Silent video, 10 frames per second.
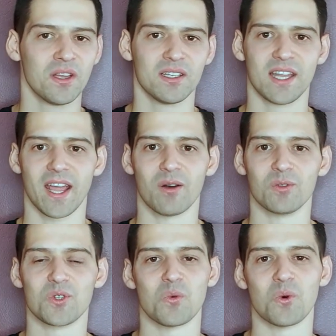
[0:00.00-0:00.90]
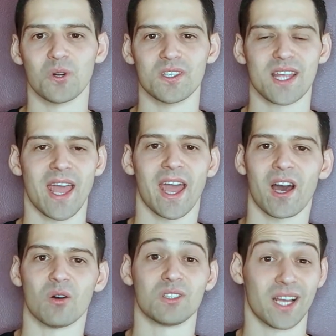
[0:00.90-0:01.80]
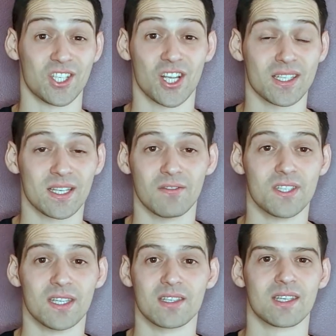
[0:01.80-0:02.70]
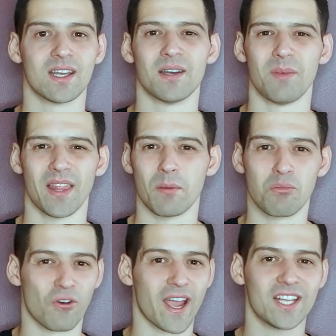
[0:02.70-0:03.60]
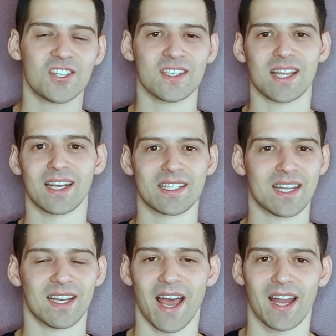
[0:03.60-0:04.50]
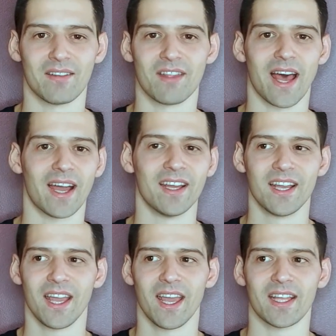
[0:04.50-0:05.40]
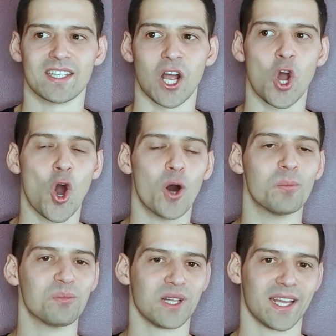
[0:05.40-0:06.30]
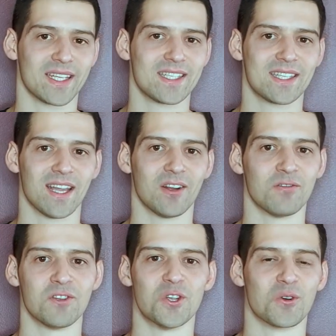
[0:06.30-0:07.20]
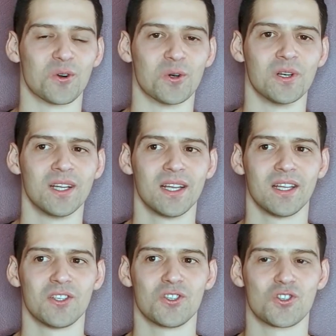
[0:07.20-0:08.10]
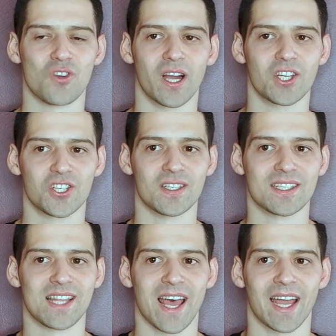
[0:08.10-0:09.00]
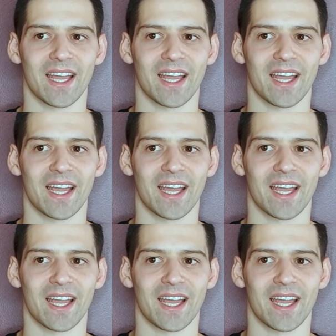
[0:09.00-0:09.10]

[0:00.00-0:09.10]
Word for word: down towards our digestive system and the branches that extend out of that. It's a complex set of neural structures that